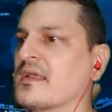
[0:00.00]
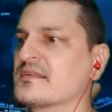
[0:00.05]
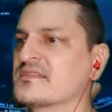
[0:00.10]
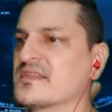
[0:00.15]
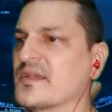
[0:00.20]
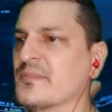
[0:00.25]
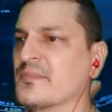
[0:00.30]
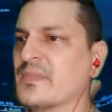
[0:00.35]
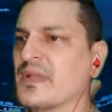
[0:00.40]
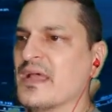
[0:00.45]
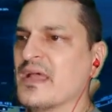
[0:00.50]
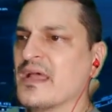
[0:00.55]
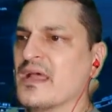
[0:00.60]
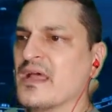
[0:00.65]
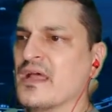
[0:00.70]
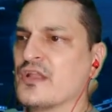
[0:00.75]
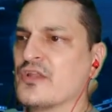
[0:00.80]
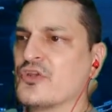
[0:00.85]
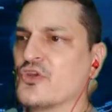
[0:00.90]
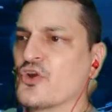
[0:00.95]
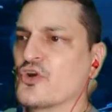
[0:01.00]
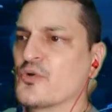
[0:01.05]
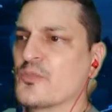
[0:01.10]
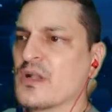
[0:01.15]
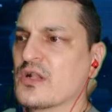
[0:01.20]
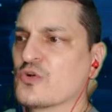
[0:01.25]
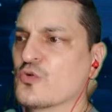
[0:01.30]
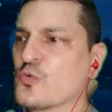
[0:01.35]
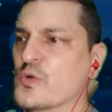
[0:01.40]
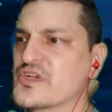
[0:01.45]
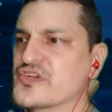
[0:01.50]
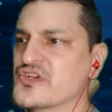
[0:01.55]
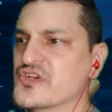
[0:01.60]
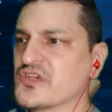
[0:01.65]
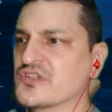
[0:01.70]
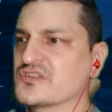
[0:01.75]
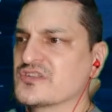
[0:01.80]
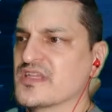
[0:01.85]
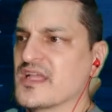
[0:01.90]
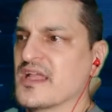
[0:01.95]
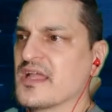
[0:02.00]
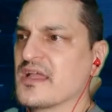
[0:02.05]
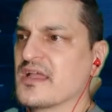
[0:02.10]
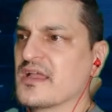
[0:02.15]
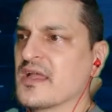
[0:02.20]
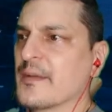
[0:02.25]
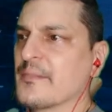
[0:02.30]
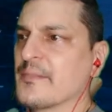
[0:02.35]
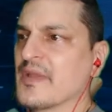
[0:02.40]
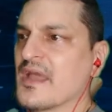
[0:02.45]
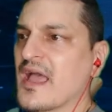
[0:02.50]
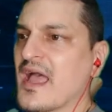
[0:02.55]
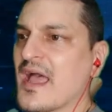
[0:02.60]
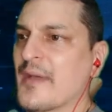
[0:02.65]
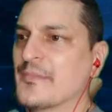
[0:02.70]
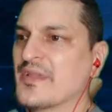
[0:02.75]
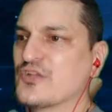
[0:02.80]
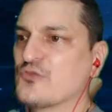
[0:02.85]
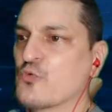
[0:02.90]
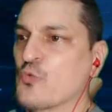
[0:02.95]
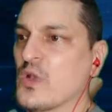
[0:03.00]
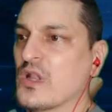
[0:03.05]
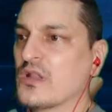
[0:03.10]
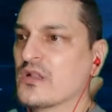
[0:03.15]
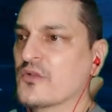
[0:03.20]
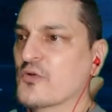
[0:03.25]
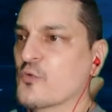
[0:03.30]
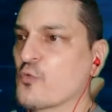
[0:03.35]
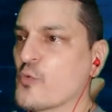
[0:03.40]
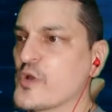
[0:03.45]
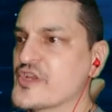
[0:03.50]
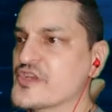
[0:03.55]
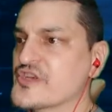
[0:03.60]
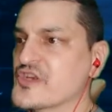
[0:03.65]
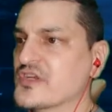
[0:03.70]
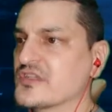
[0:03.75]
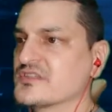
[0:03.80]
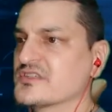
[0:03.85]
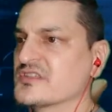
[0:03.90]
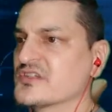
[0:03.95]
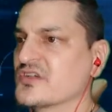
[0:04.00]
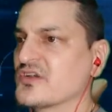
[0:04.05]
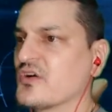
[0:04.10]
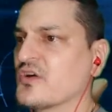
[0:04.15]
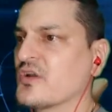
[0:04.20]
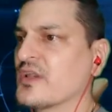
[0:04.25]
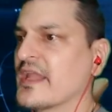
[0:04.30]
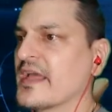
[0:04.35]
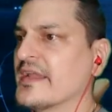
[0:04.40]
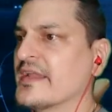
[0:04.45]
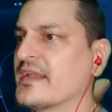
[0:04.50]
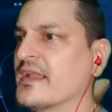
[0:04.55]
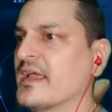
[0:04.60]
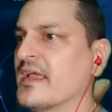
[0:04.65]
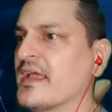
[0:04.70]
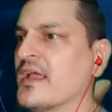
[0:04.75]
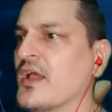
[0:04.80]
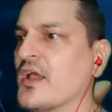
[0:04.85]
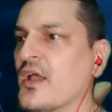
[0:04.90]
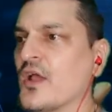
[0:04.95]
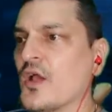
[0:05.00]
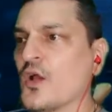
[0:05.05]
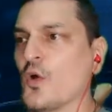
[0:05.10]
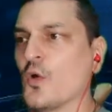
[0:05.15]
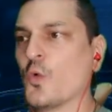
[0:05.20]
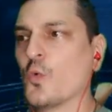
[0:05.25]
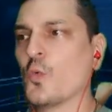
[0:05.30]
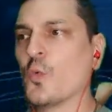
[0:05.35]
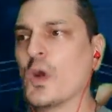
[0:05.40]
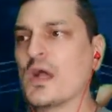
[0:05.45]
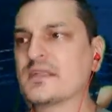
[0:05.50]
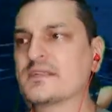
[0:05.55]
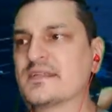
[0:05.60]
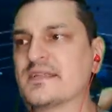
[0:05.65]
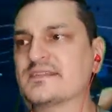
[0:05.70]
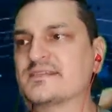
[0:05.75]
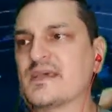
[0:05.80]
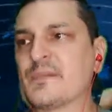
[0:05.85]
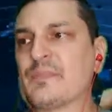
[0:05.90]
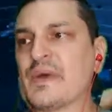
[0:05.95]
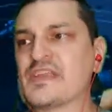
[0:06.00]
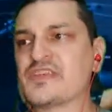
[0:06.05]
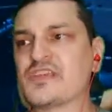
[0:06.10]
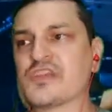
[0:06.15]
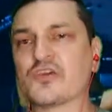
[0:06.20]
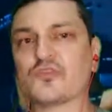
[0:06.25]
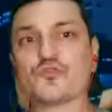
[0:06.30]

some normal questions, habitual questions online. What is Apache